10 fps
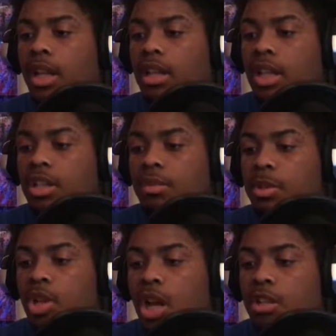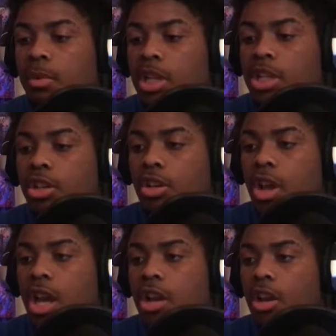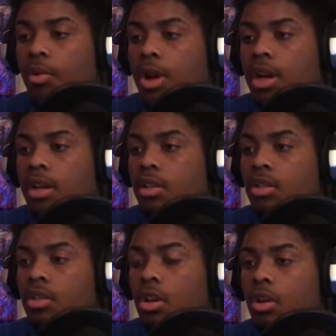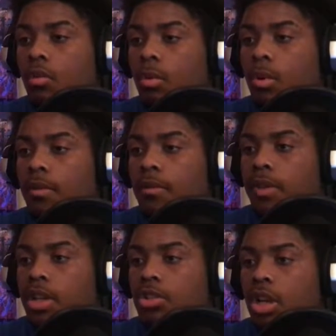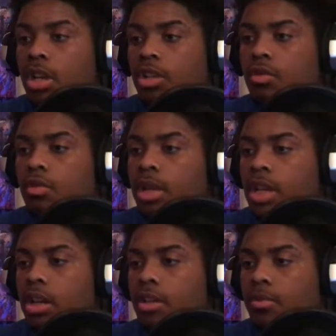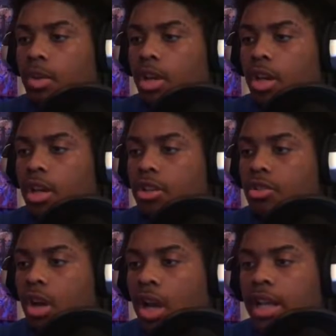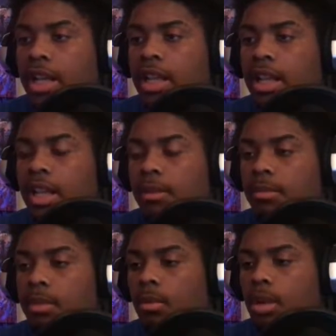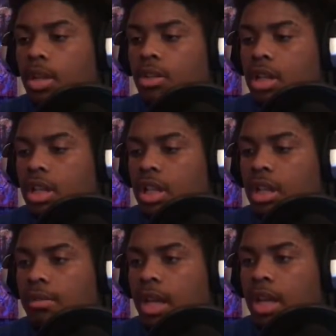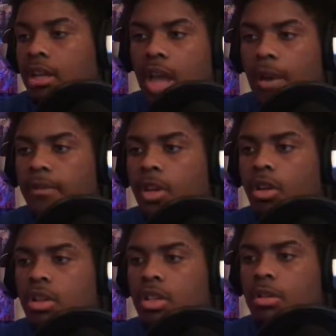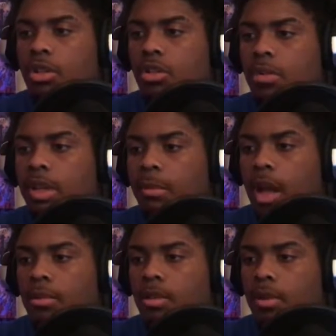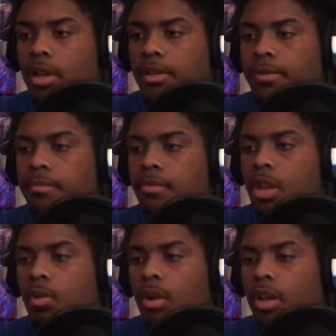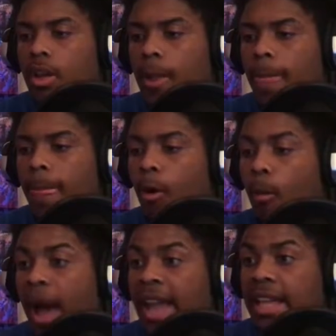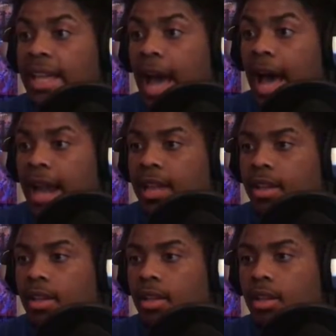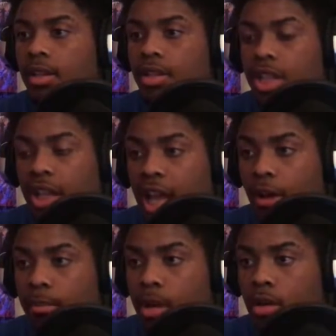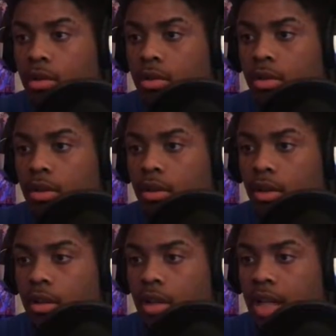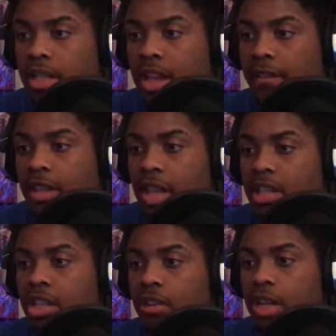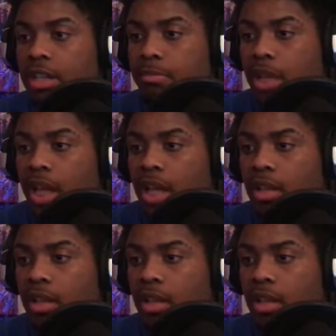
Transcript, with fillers: Like they just be trying to smoke you Joe you out of nowhere. So what we're finna try to do here is we're gonna try to claim, we're gonna try to claim that I'm finna go to sleep. There's too many mobs around. We're, oh my God. Chill out, bro. It's never that serious, plant.